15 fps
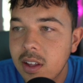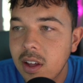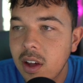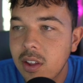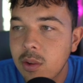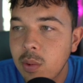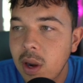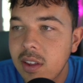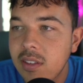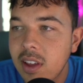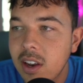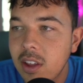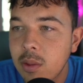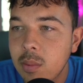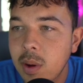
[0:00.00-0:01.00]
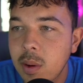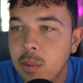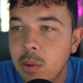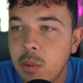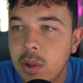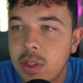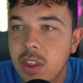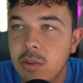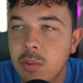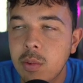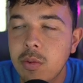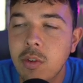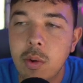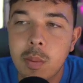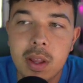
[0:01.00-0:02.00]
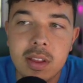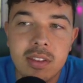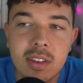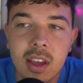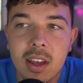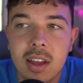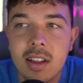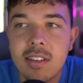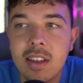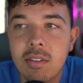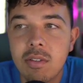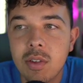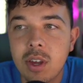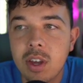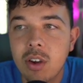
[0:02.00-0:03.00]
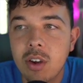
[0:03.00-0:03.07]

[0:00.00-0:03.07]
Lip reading: on the right side of the bubble with this performance. Definitely